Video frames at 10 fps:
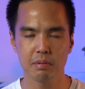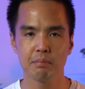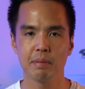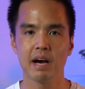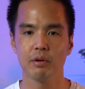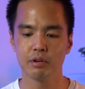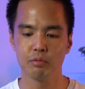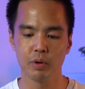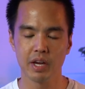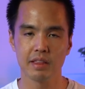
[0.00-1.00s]
but
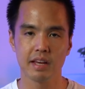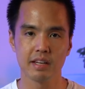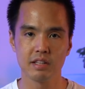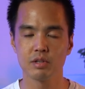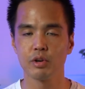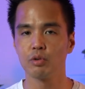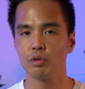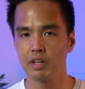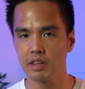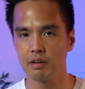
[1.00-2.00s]
powered with an internal
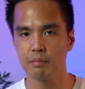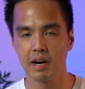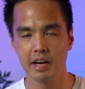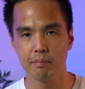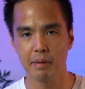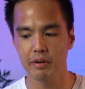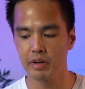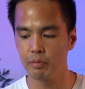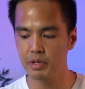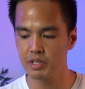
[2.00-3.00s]
lithium-ion
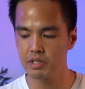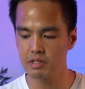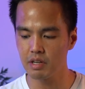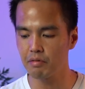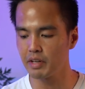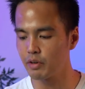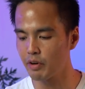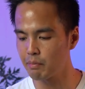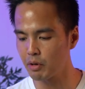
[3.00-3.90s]
battery, which is definitely a great